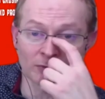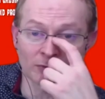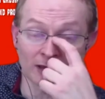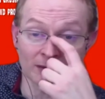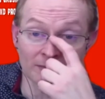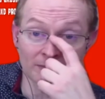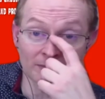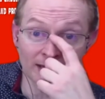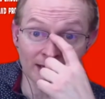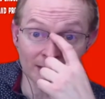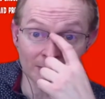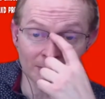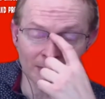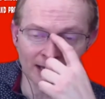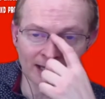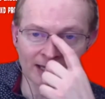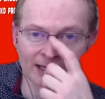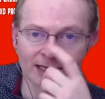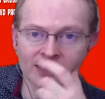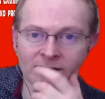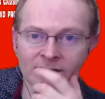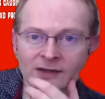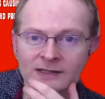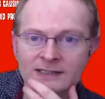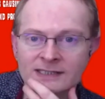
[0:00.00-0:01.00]
that I made
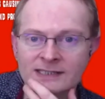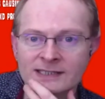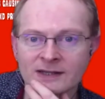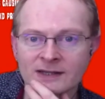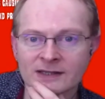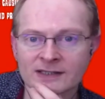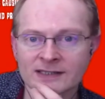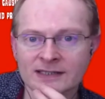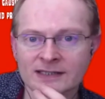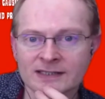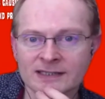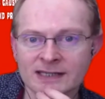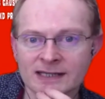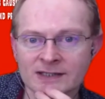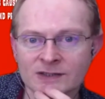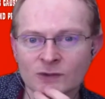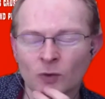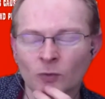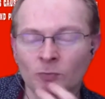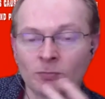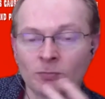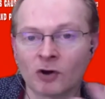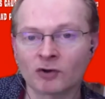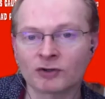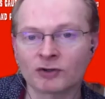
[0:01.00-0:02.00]
back in 1996
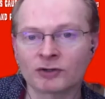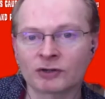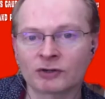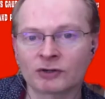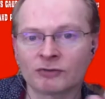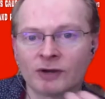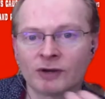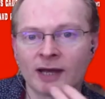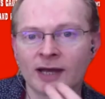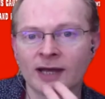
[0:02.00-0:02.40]
called Monarch,